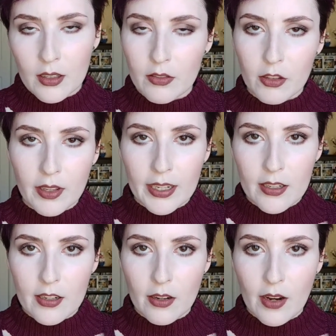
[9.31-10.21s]
If you'd like
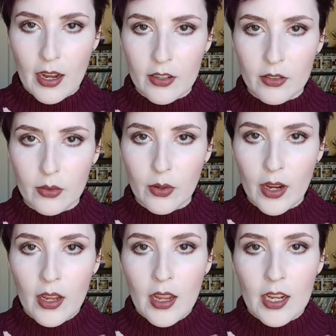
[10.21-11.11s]
to know how to
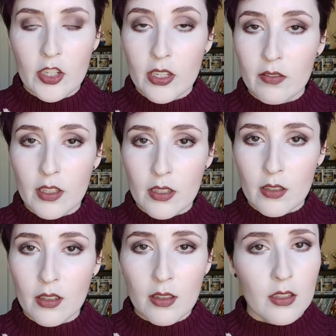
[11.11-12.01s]
achieve this look,